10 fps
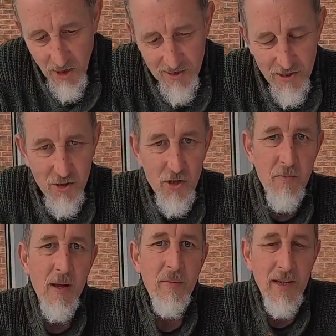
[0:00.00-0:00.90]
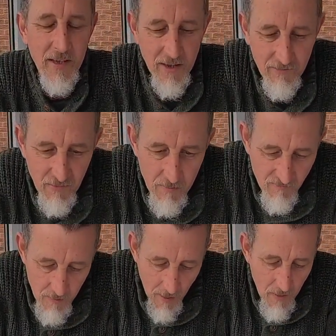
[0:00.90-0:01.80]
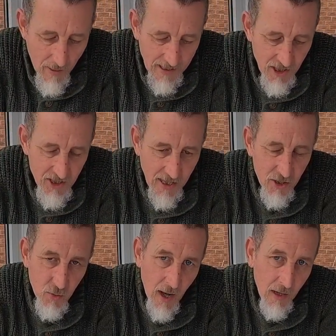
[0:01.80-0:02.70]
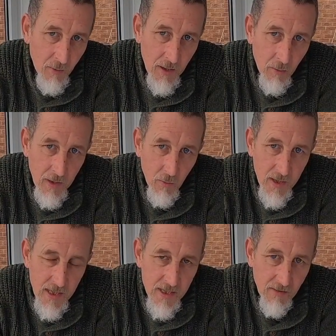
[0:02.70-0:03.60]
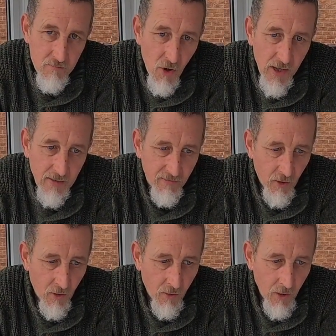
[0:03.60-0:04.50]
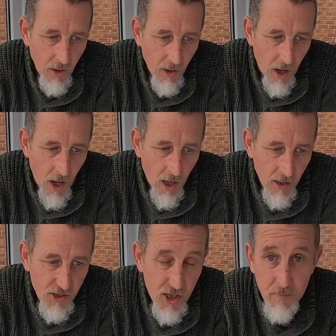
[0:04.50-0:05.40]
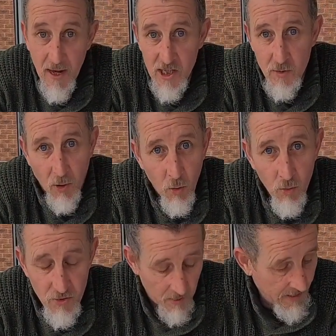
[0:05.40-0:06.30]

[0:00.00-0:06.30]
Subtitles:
It's just made me remember back in the day as well, we didn't have money for spare spools.